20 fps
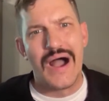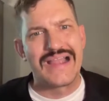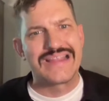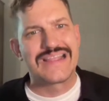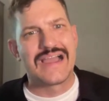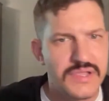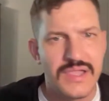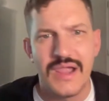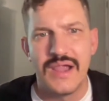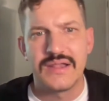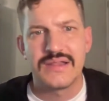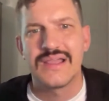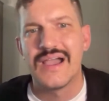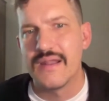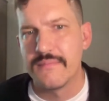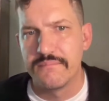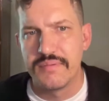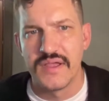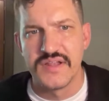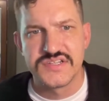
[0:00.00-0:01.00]
got
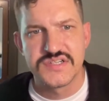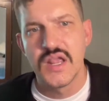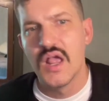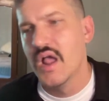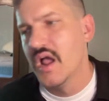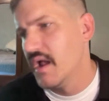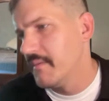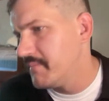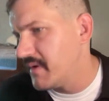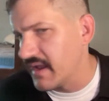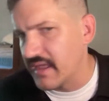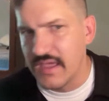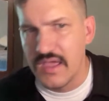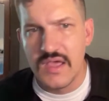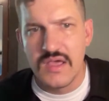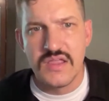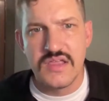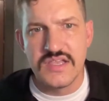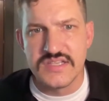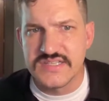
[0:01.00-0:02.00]
benched. Buddy,
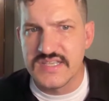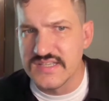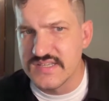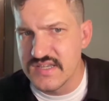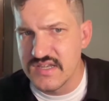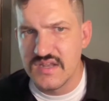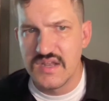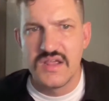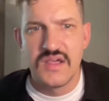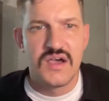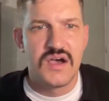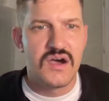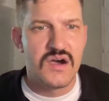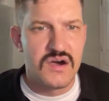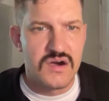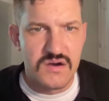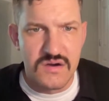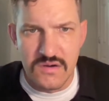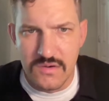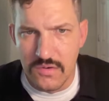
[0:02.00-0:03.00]
this isn't,
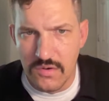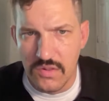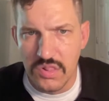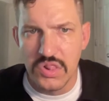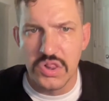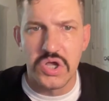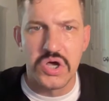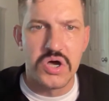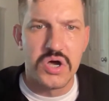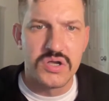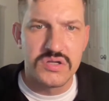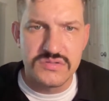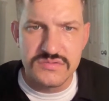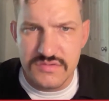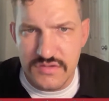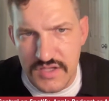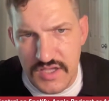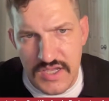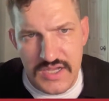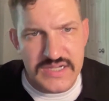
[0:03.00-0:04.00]
oh, long
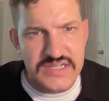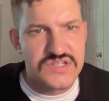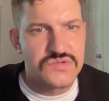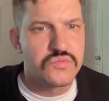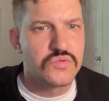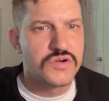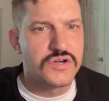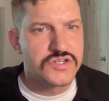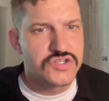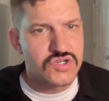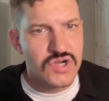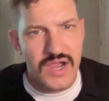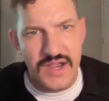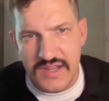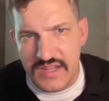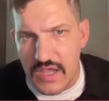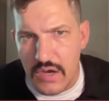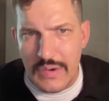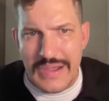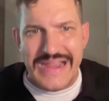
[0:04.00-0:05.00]
leash, we're trying
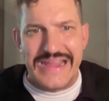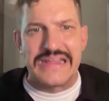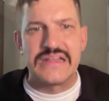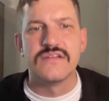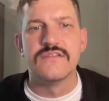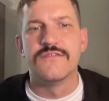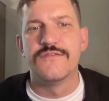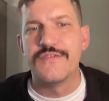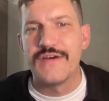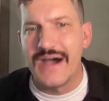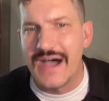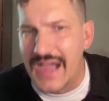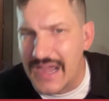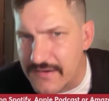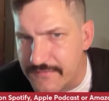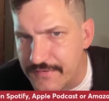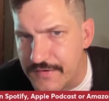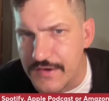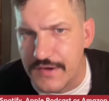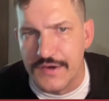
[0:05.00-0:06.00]
to go
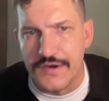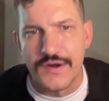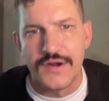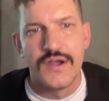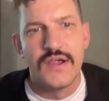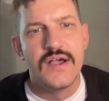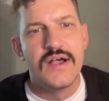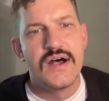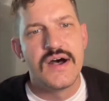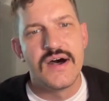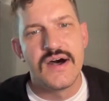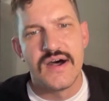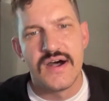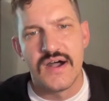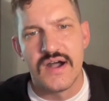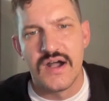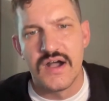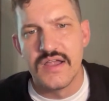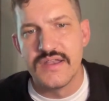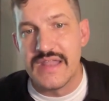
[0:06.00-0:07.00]
8-5 here.
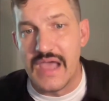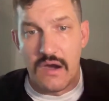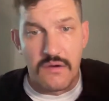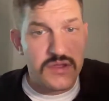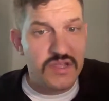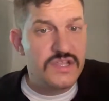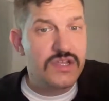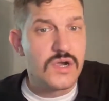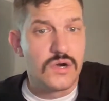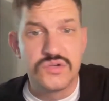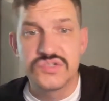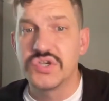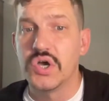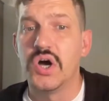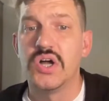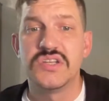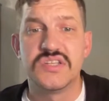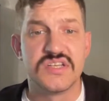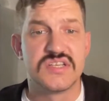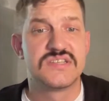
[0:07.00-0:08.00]
Now, he goes
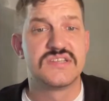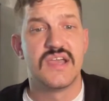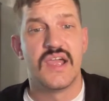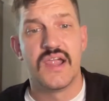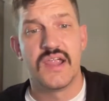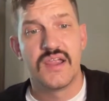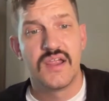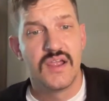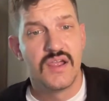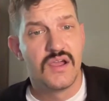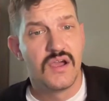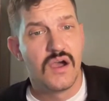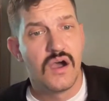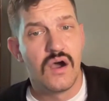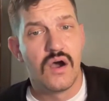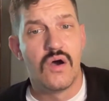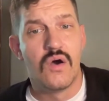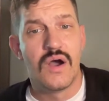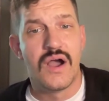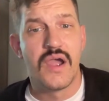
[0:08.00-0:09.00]
on to say,
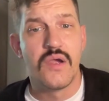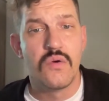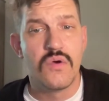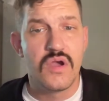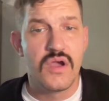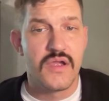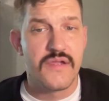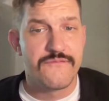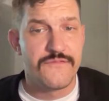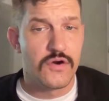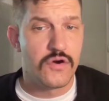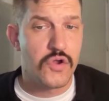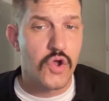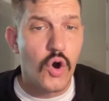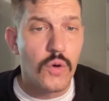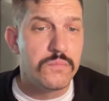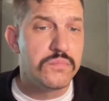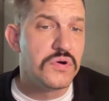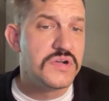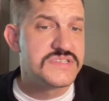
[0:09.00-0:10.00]
oh, I felt
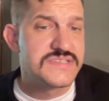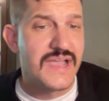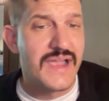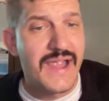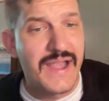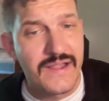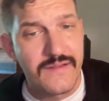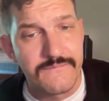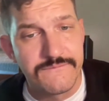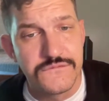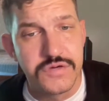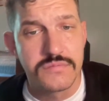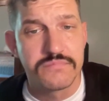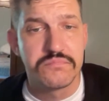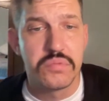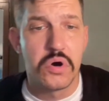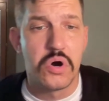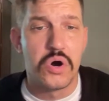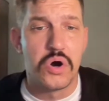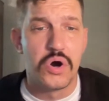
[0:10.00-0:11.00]
hopeless. I hated
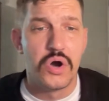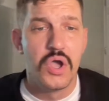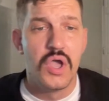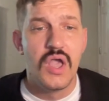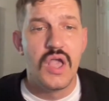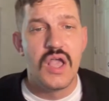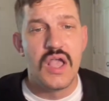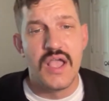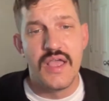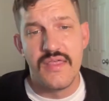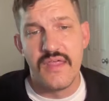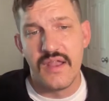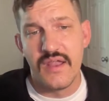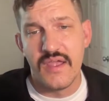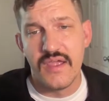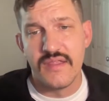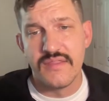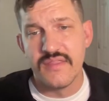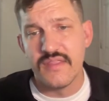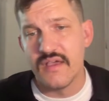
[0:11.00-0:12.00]
football. And
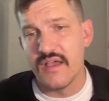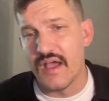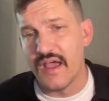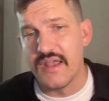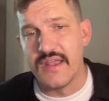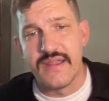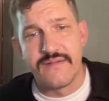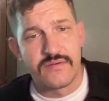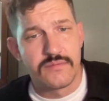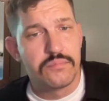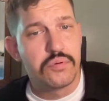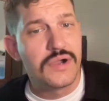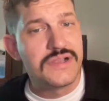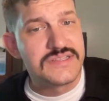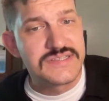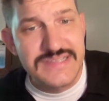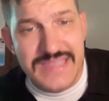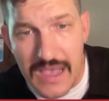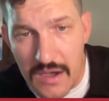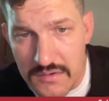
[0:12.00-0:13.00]
then I never
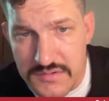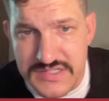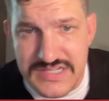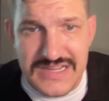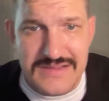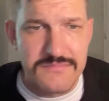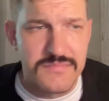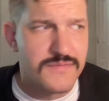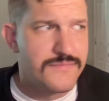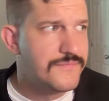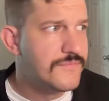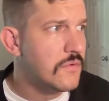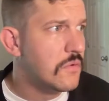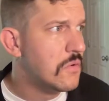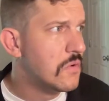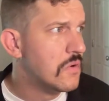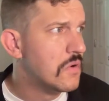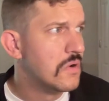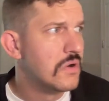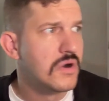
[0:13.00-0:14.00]
played scout team
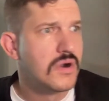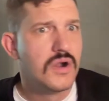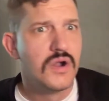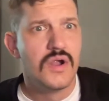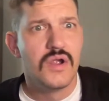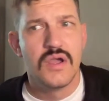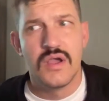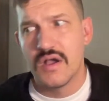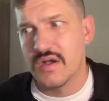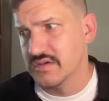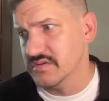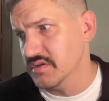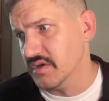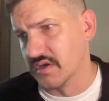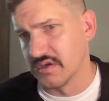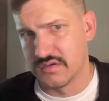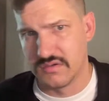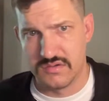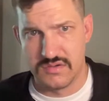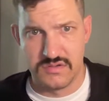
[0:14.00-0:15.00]
before. Look,
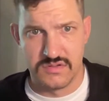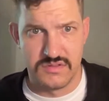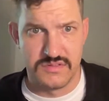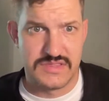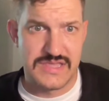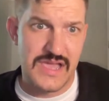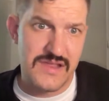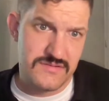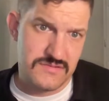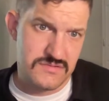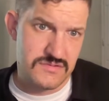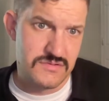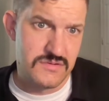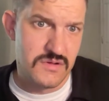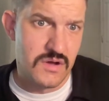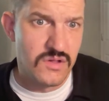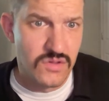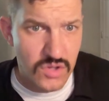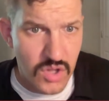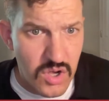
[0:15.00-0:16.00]
that
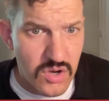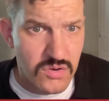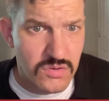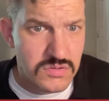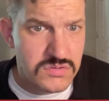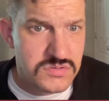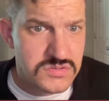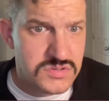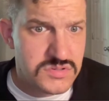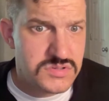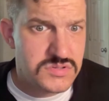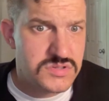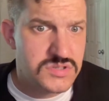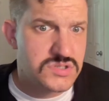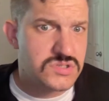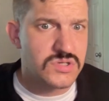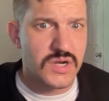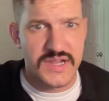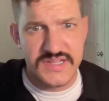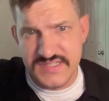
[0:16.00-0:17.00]
alone
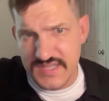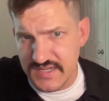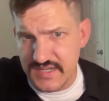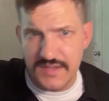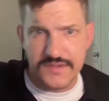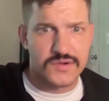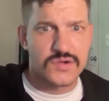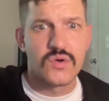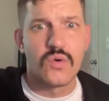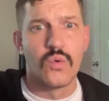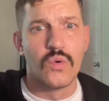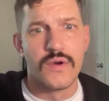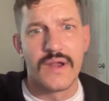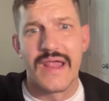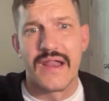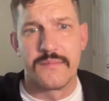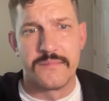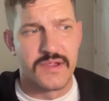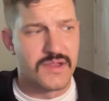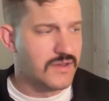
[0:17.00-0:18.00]
strikes another chord
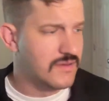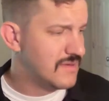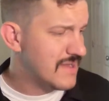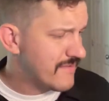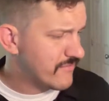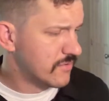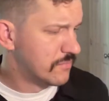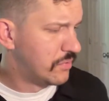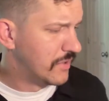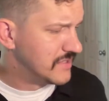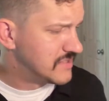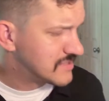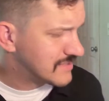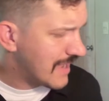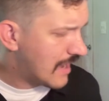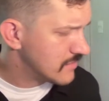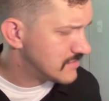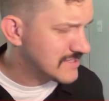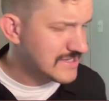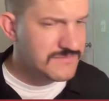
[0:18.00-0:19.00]
out of me. Never played
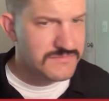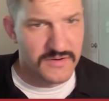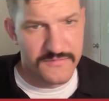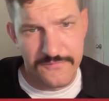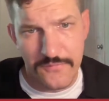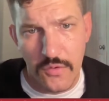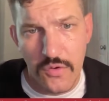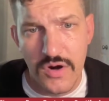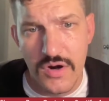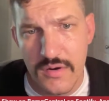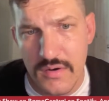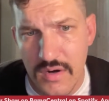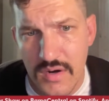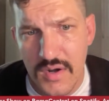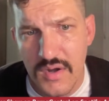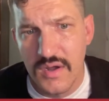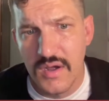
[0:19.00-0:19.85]
scout team before.